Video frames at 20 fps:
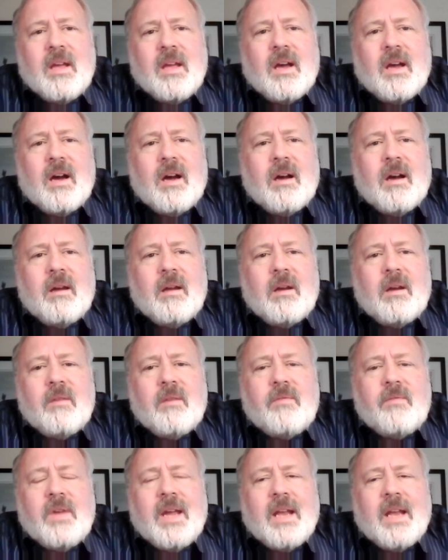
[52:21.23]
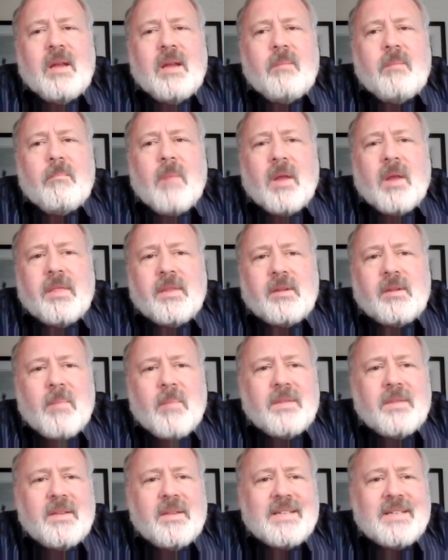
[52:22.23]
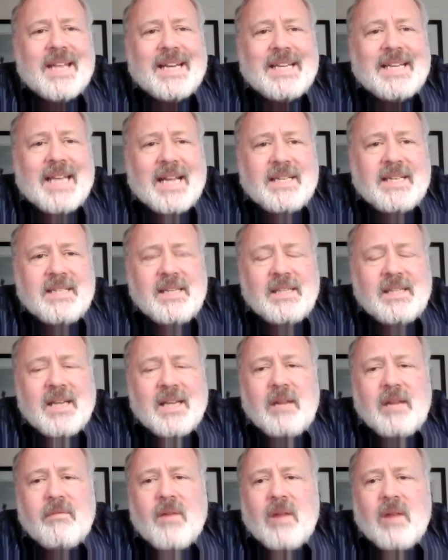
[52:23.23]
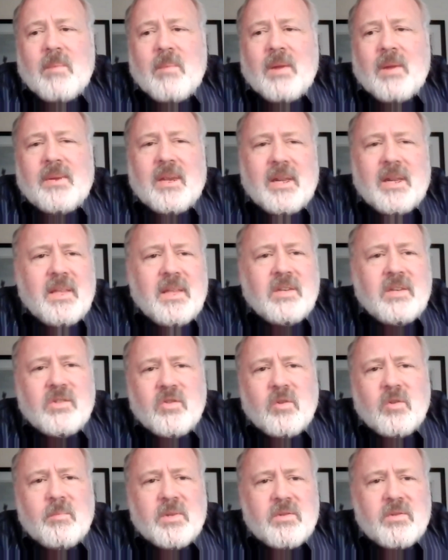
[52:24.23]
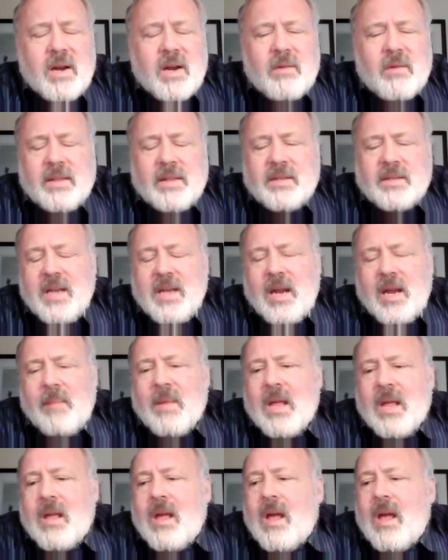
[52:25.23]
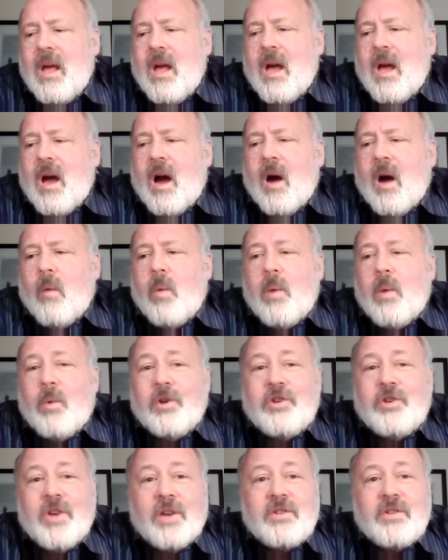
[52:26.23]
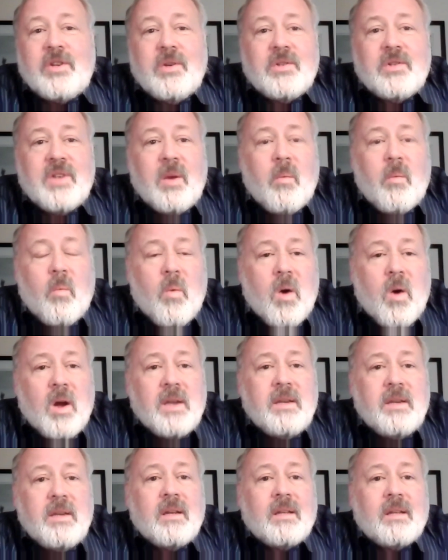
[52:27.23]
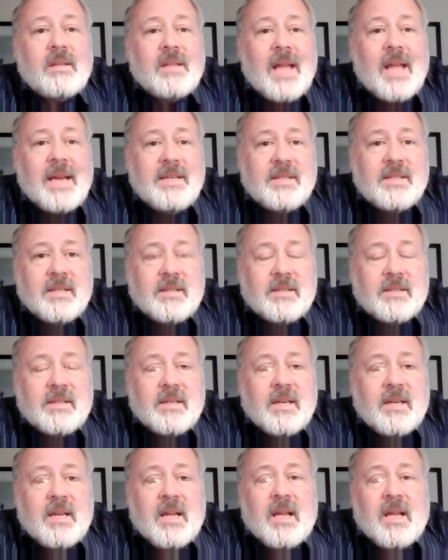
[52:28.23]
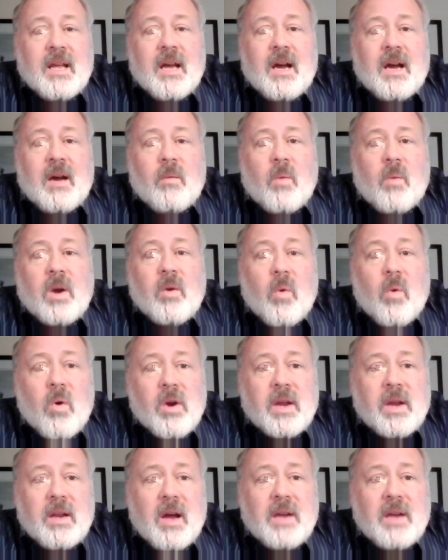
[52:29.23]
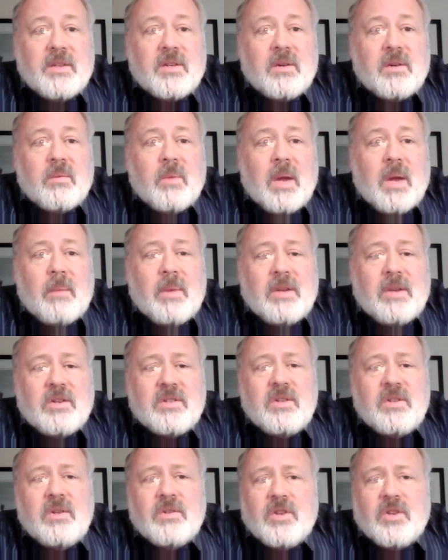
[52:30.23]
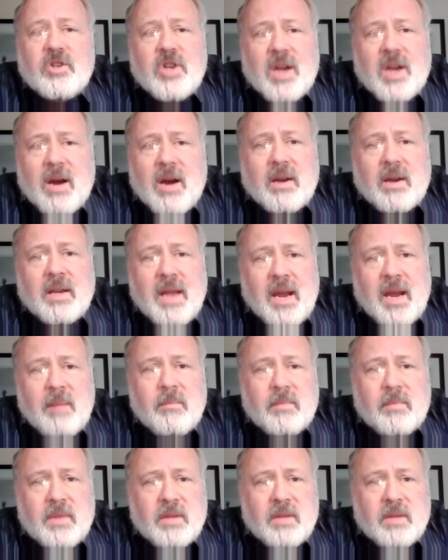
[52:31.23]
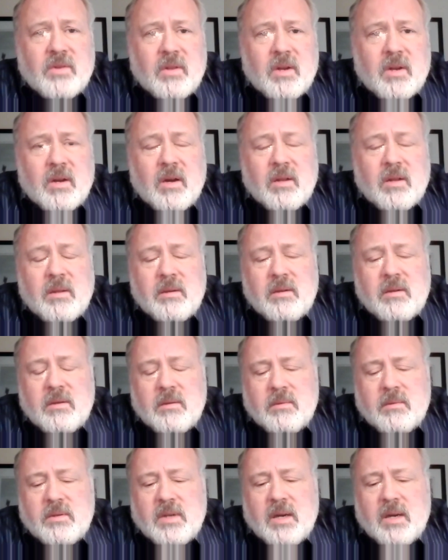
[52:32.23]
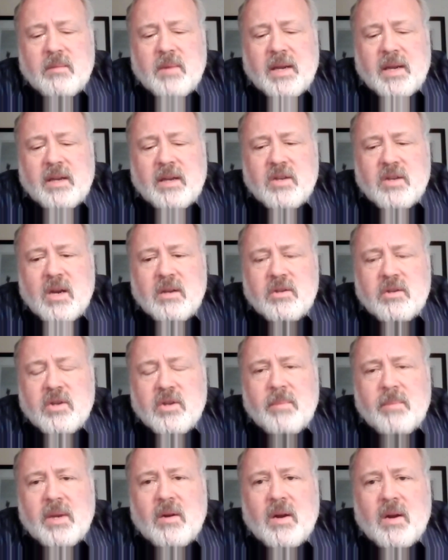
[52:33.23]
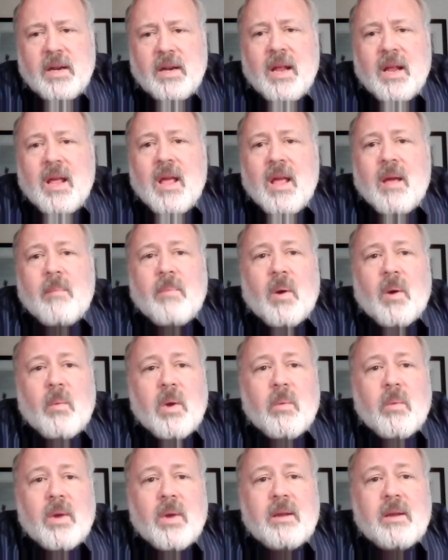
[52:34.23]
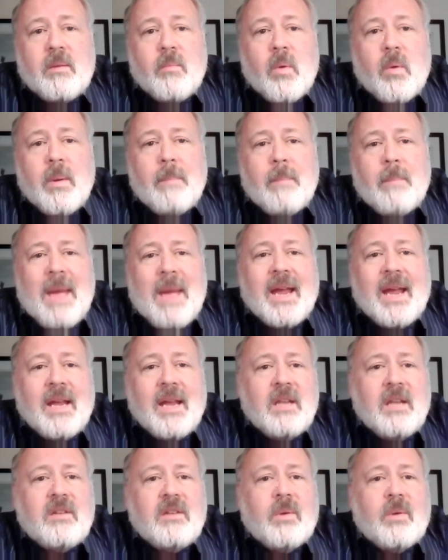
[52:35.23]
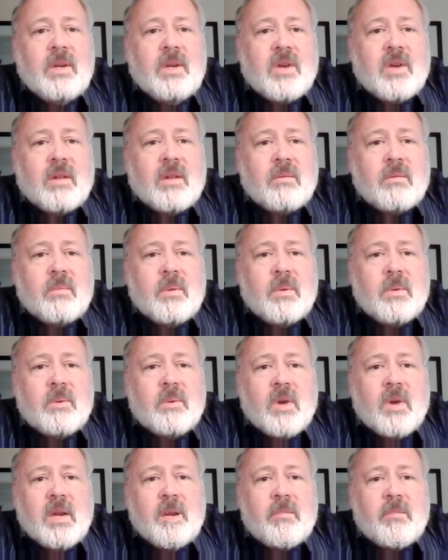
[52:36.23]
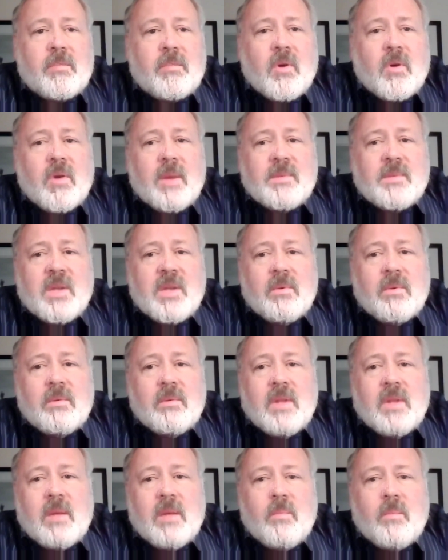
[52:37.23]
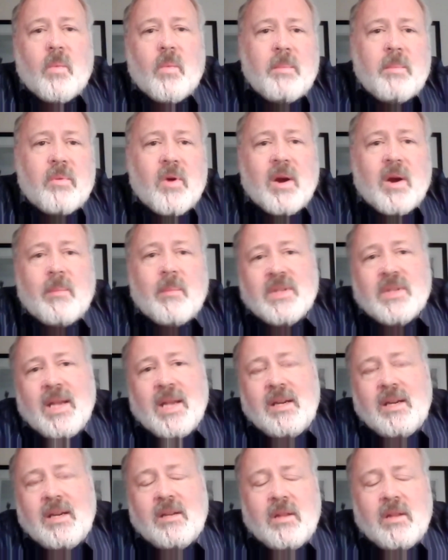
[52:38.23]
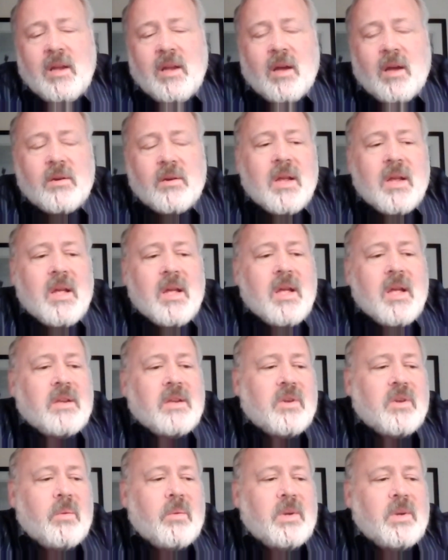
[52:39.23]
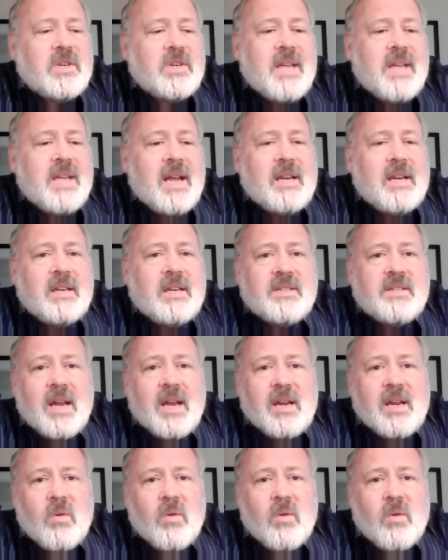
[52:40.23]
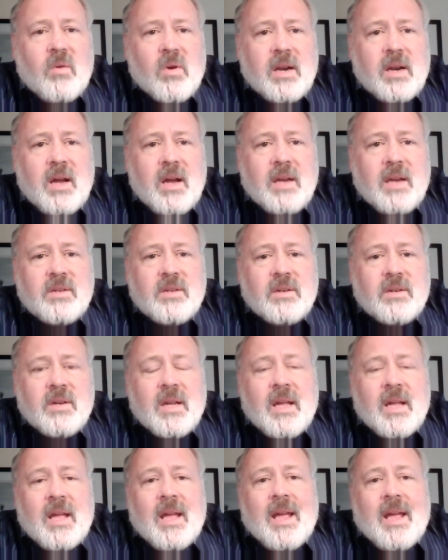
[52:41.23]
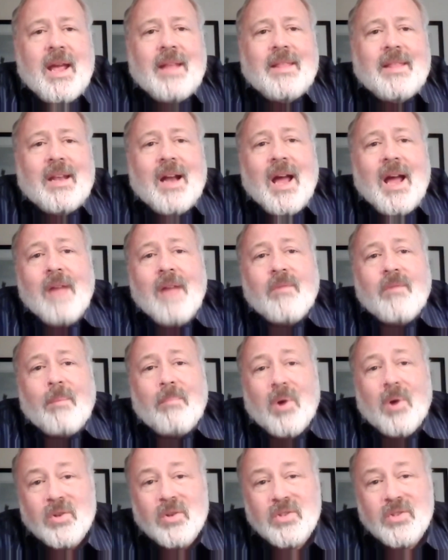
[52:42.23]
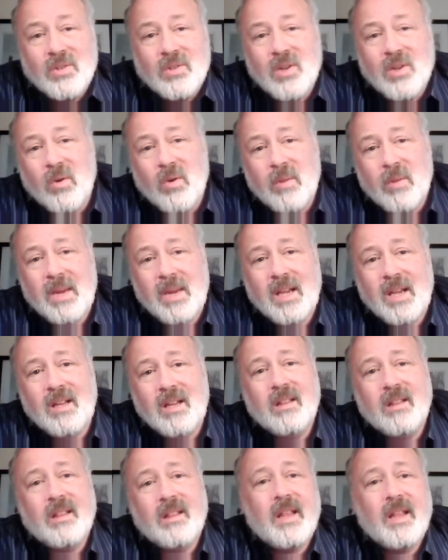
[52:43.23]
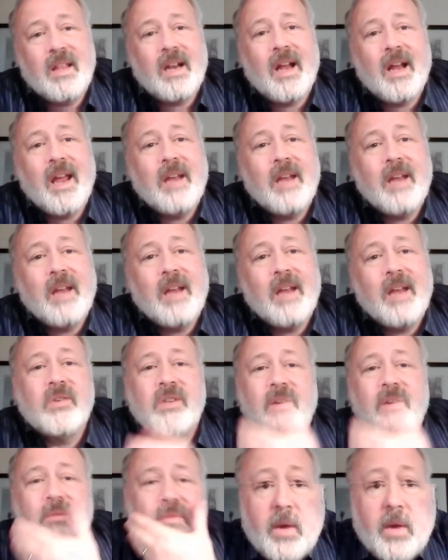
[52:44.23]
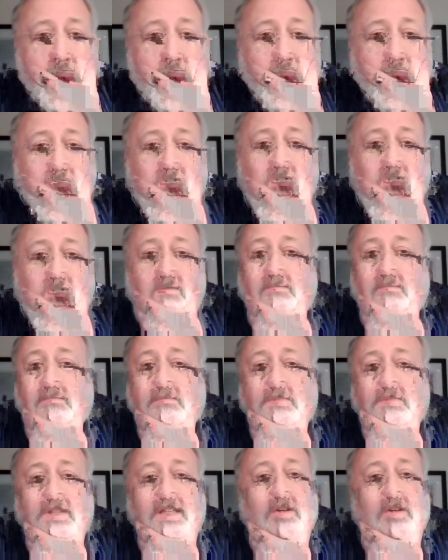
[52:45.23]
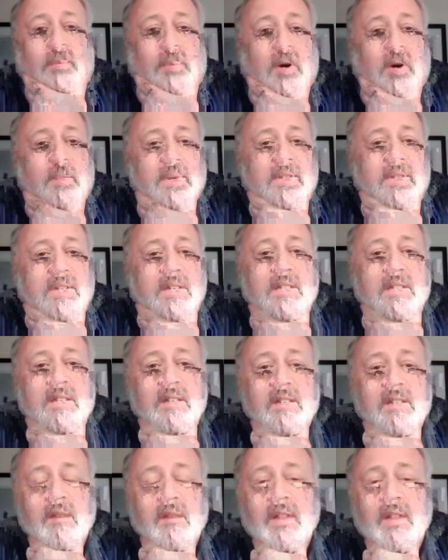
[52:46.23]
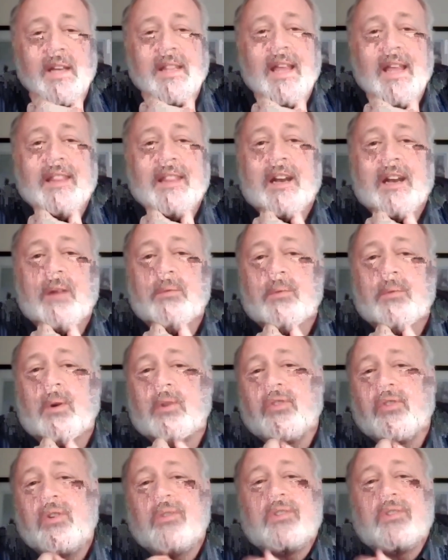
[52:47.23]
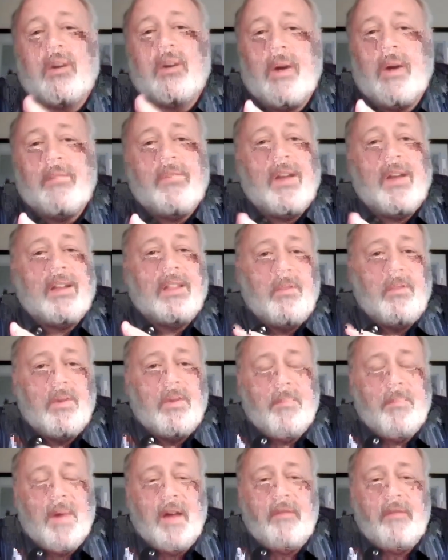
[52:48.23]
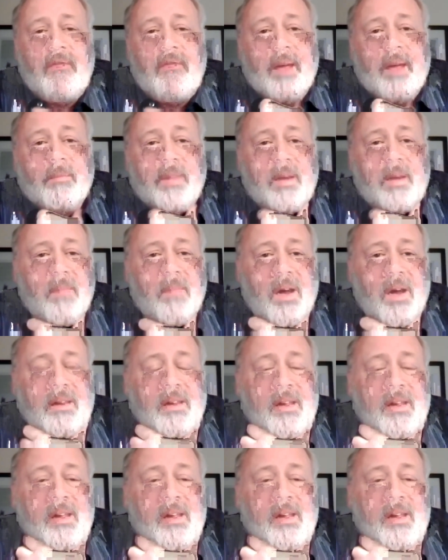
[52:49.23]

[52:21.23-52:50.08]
Uh, if you get a month to month, it's like nineteen ninety five a month, and I think Zoom is right around the same. Uh, we were just using one license, uh, one organizer, and we just use a generic name so that other, you know, so everybody can jump in on it but we would we were banging into each other. We were running programs that, were, that one program was landing into the other. So we just added a second organizer, and then I have a personal GoToMeeting that I had been using for, for legal purposes and stuff like that. That I was also using, quite frankly, with my family, my